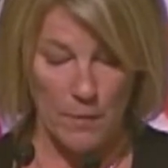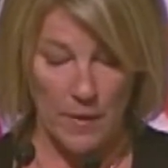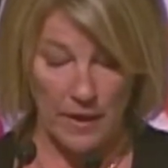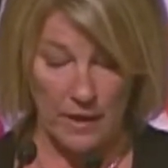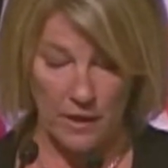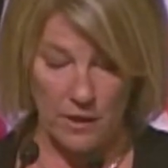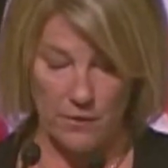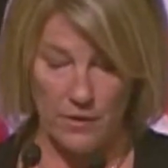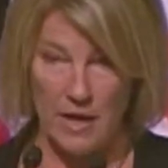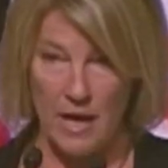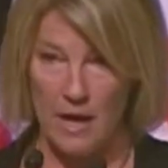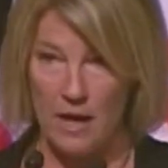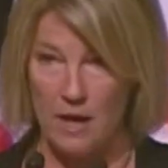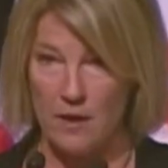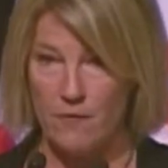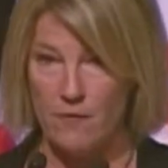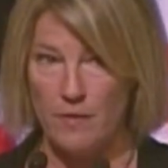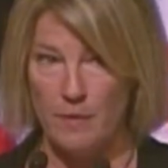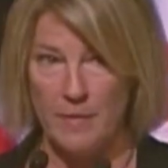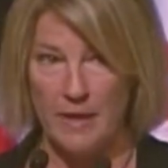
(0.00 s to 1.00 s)
But a year and a
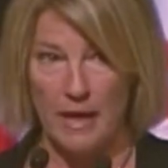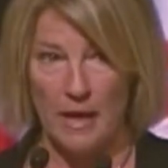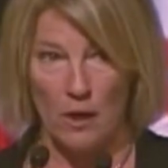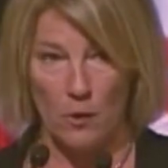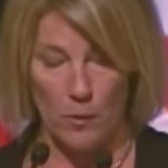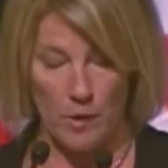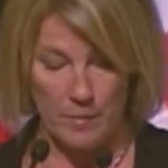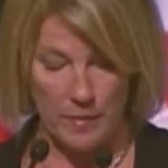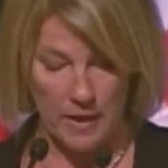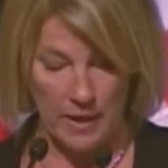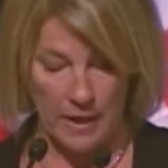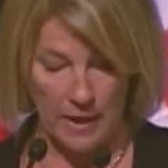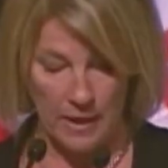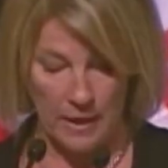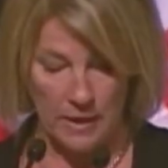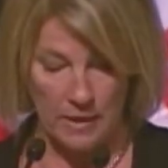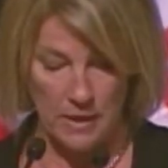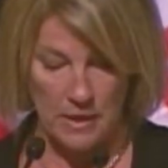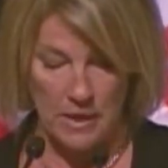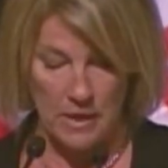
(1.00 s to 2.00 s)
half from now, we
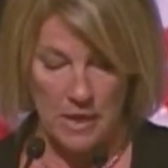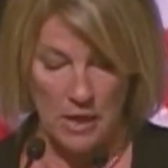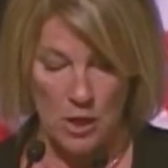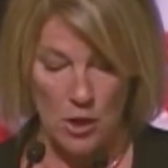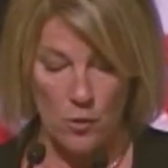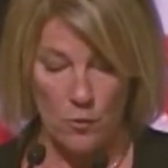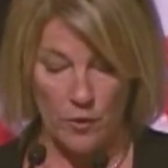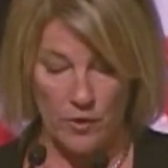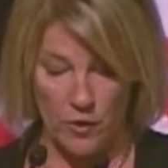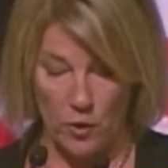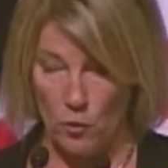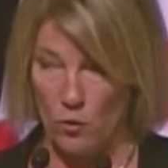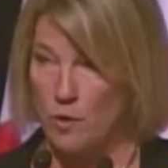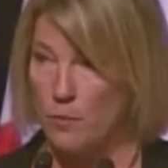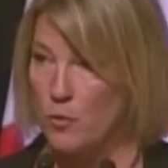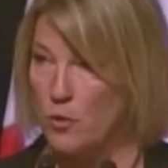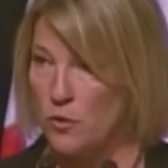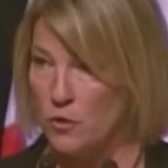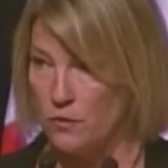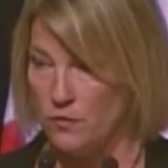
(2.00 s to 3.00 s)
plan, with
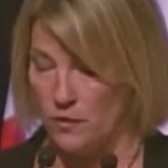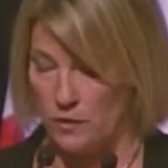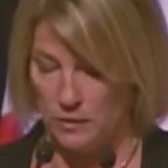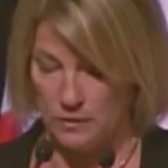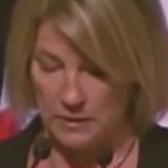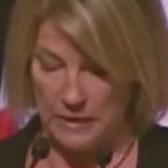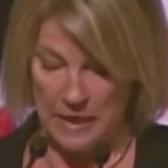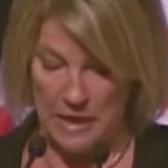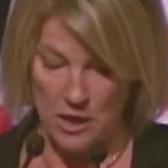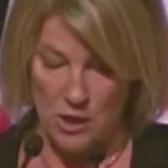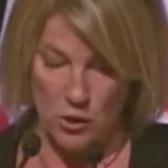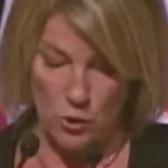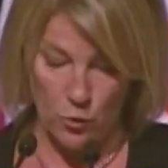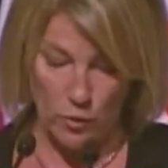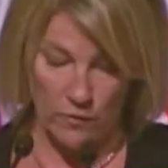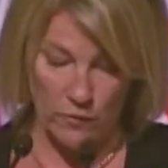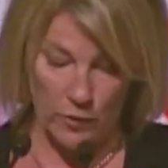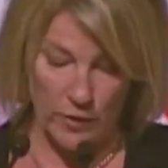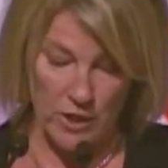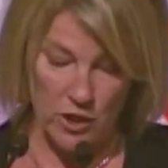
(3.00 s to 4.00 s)
your approval,
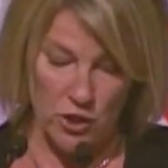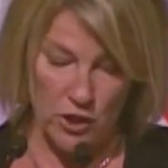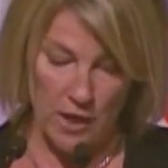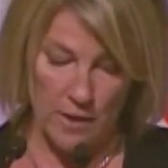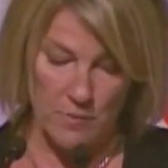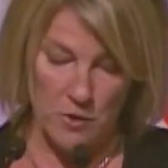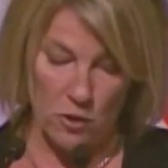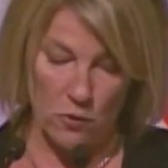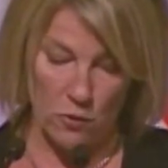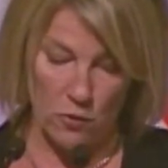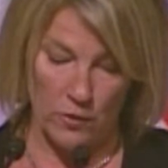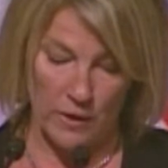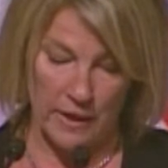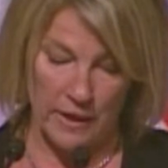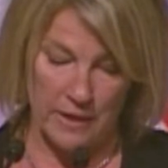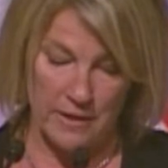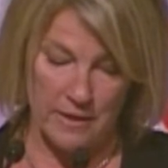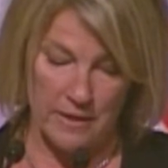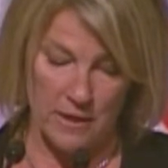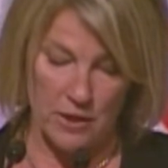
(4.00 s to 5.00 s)
to have reshaped our
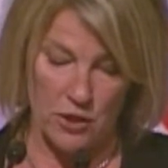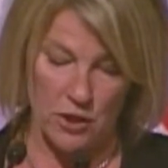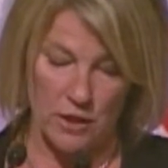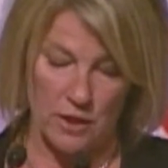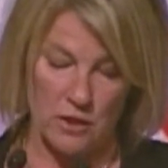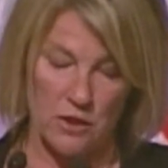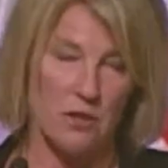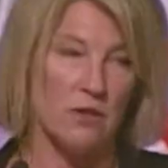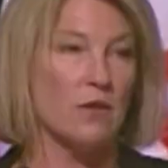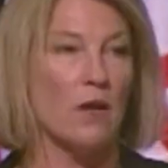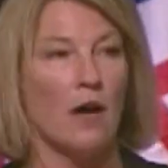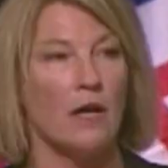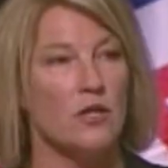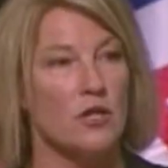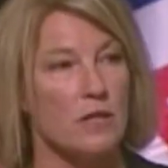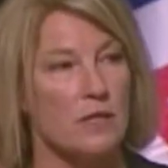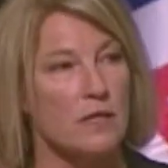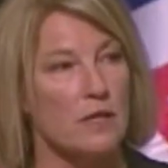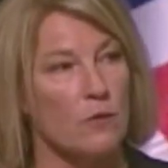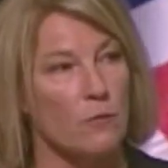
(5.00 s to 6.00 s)
organization into
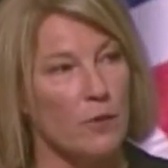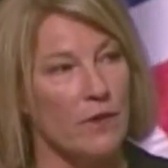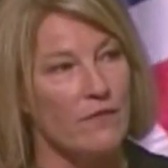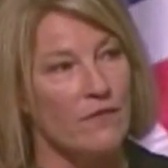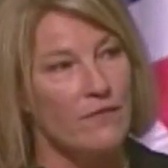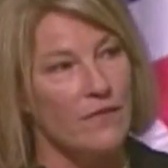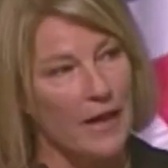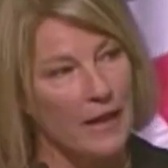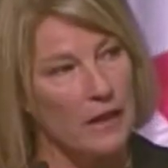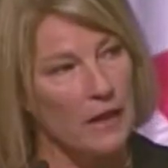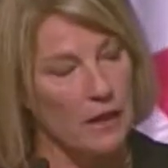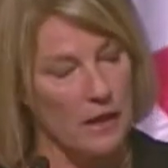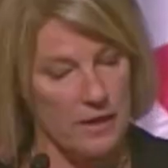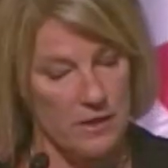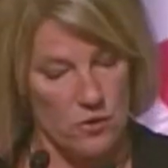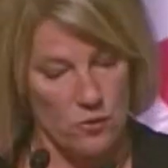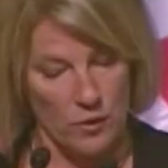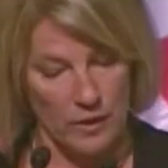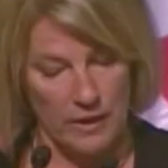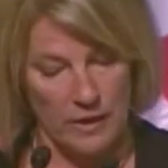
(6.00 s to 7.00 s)
not just a
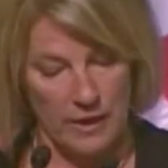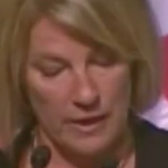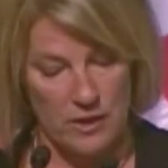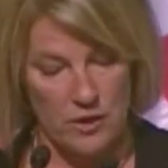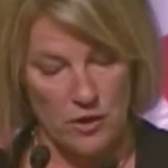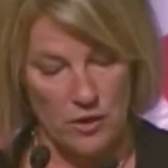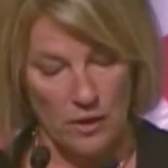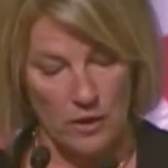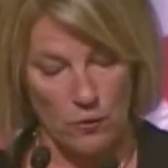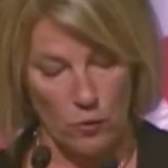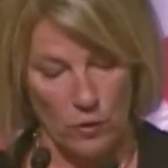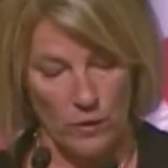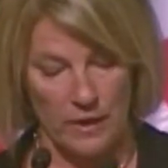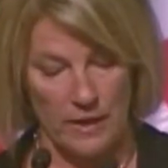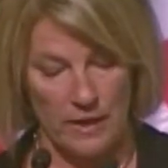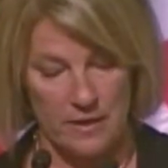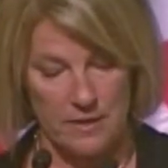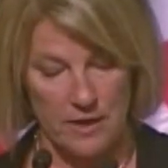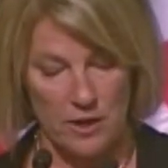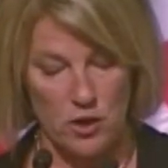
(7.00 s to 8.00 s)
revitalized
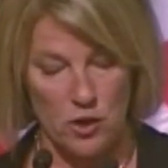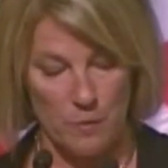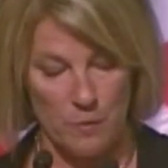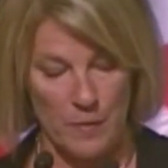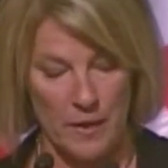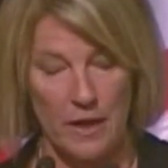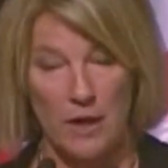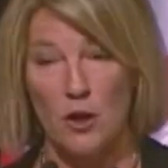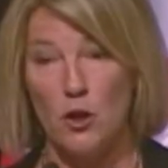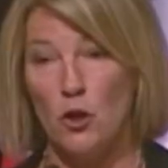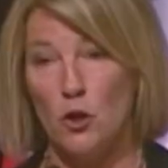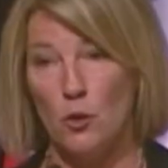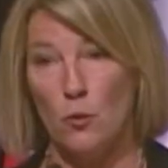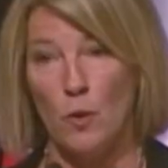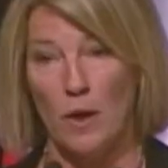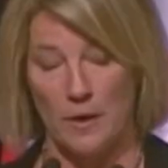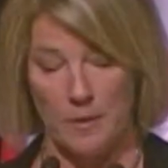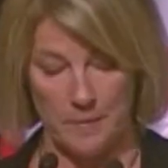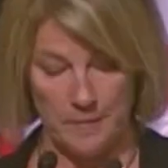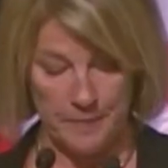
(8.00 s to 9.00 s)
organization, but a
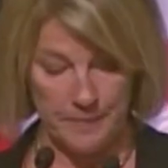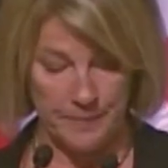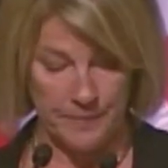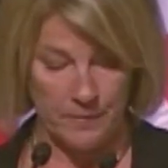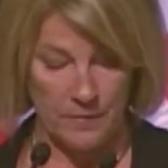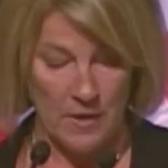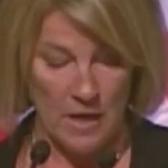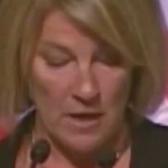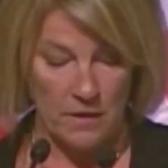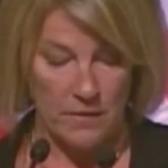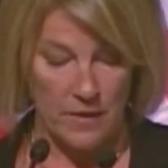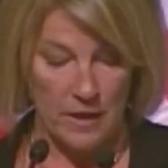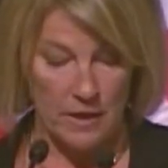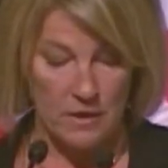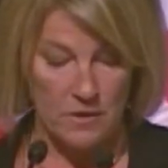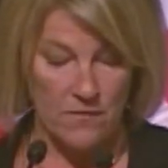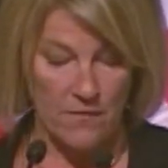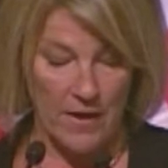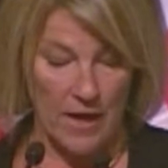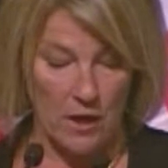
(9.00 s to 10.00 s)
new one
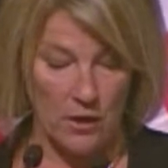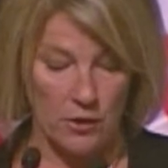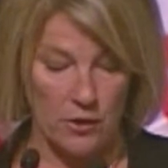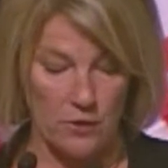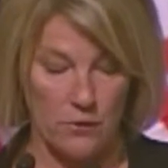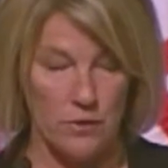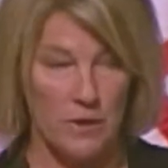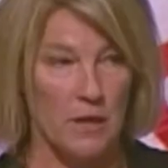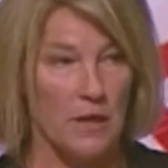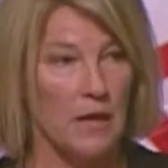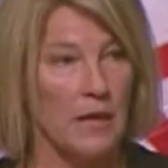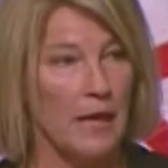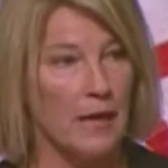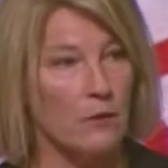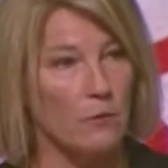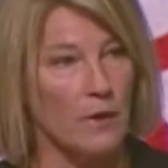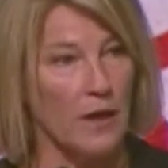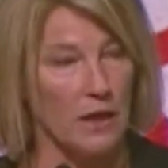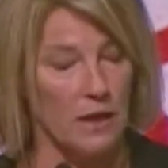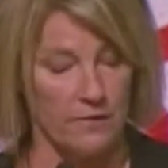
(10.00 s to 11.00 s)
that is valued
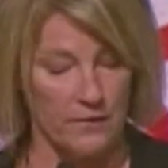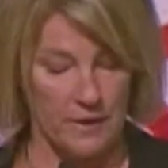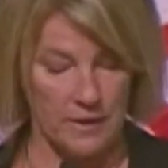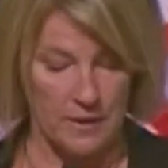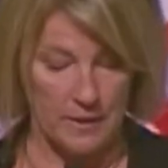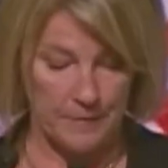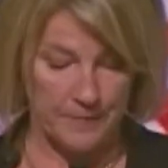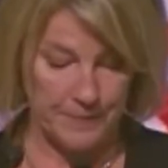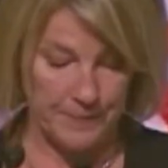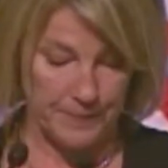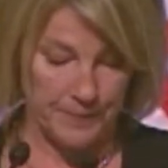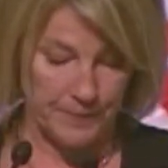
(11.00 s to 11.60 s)
and relevant.